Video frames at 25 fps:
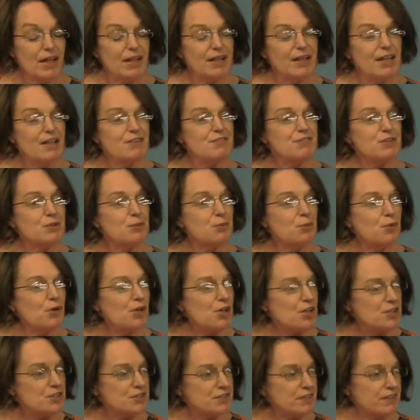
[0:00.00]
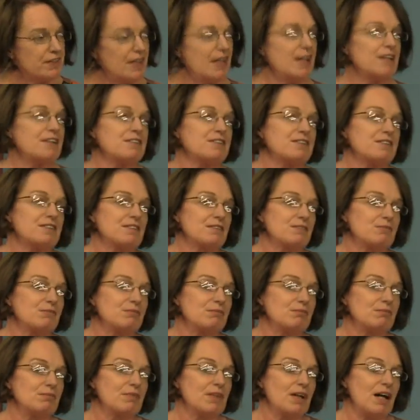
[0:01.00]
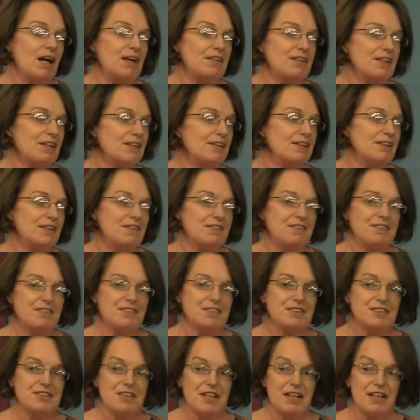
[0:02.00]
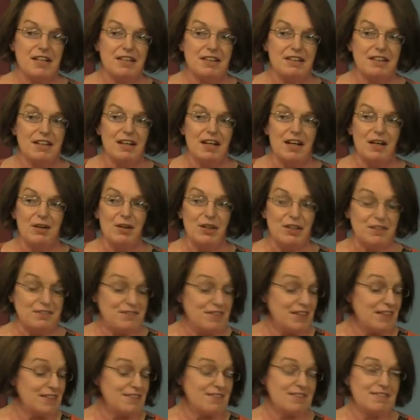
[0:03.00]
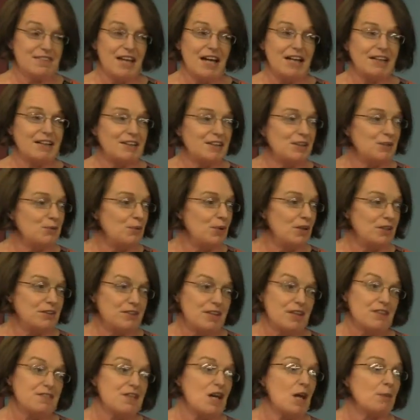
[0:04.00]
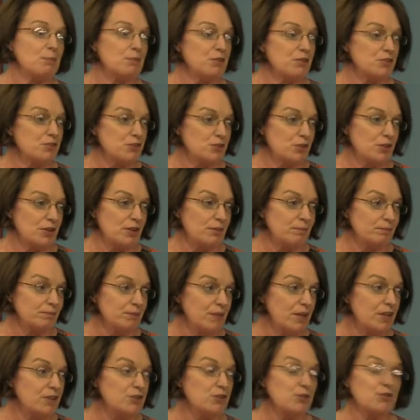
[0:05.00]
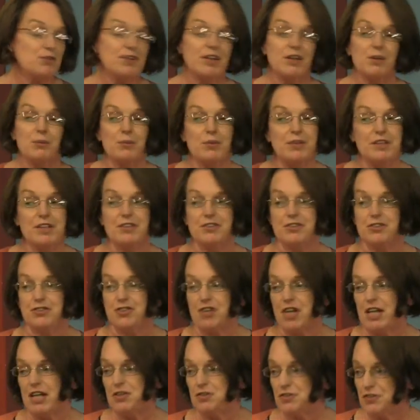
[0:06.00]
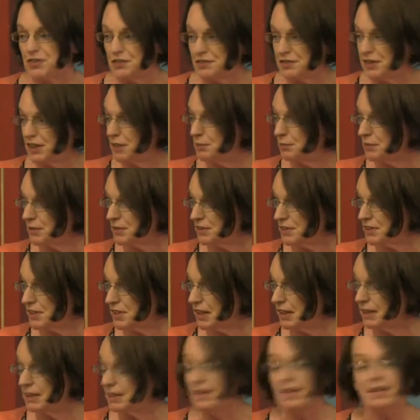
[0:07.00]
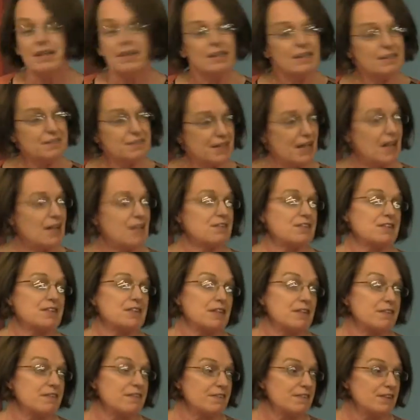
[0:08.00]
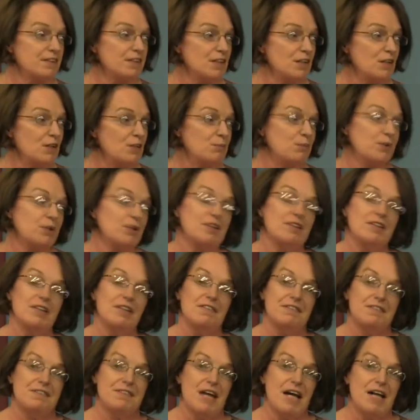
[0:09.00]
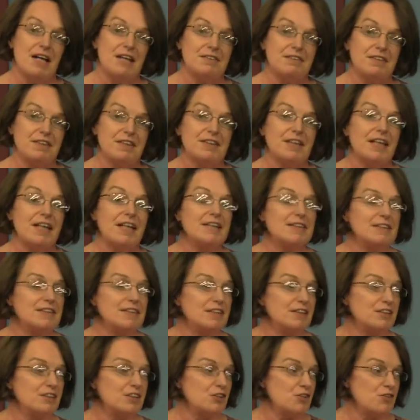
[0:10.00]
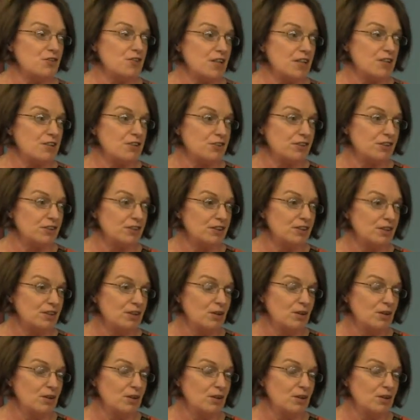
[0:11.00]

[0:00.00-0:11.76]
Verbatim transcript: And every word in that, as I listen today, it's exactly what has happened to him. I don't think we need to change the statement today. It's as it is. But it is sad that eighteen years later,